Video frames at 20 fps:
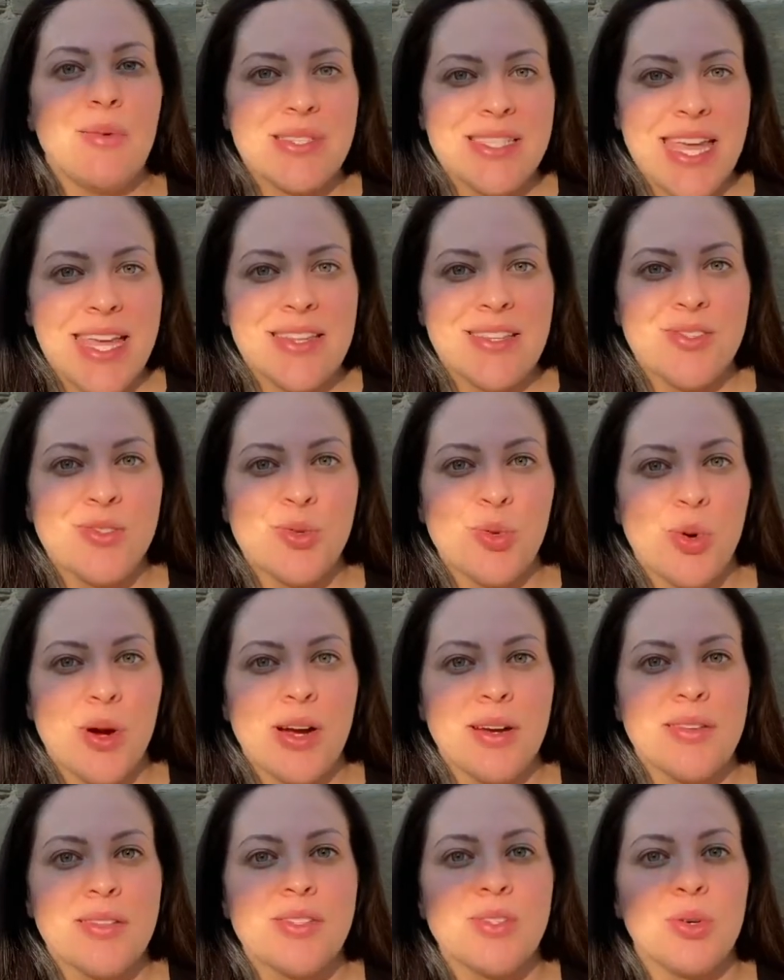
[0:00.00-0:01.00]
getting sore,
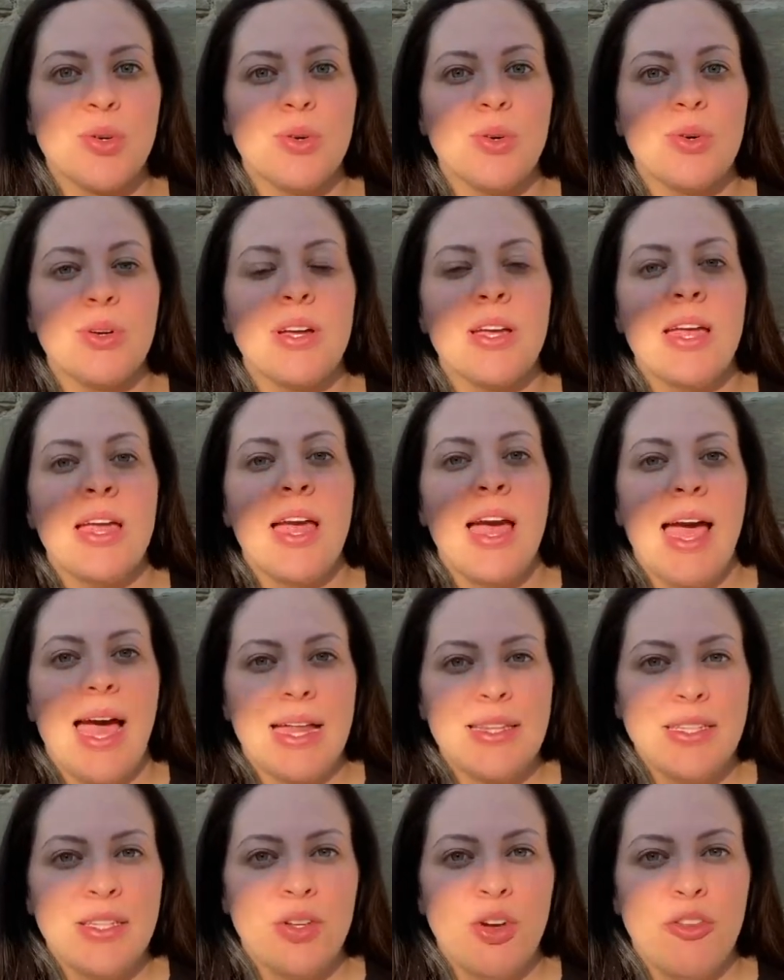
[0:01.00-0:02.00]
so
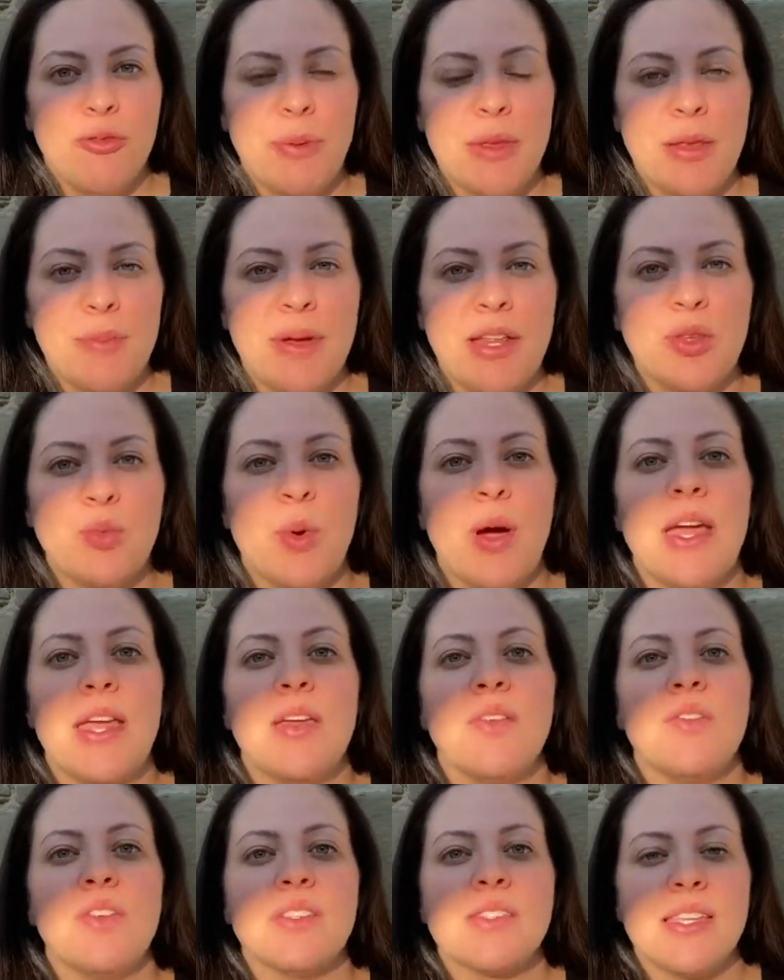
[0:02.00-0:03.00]
handed off by the
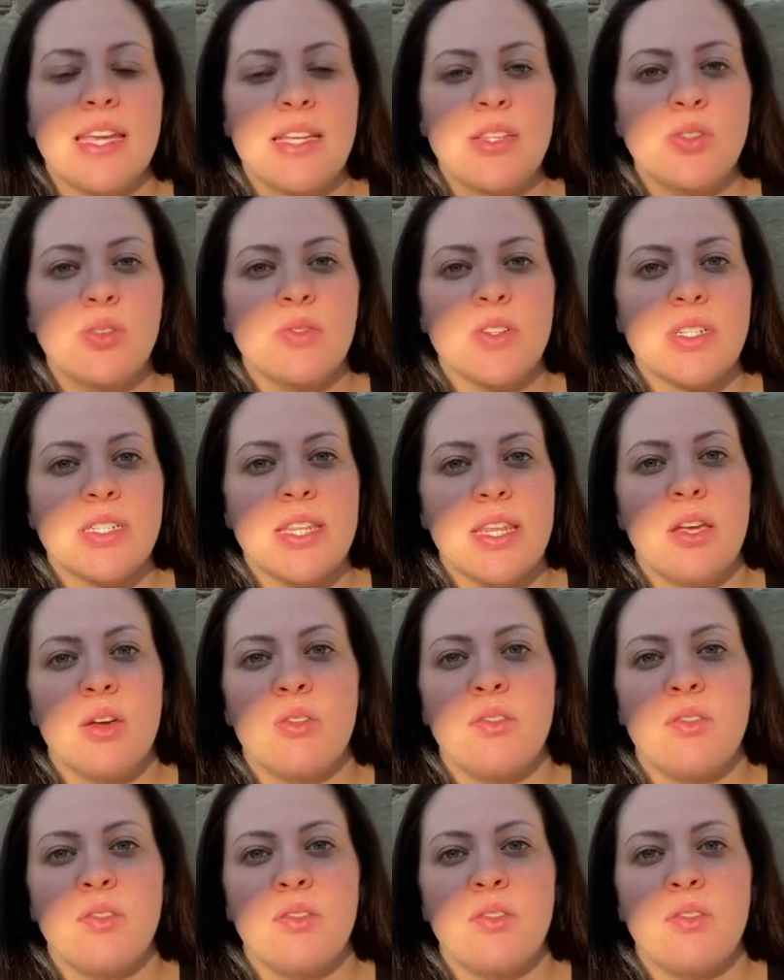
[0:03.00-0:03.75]
midwife, signed over to the health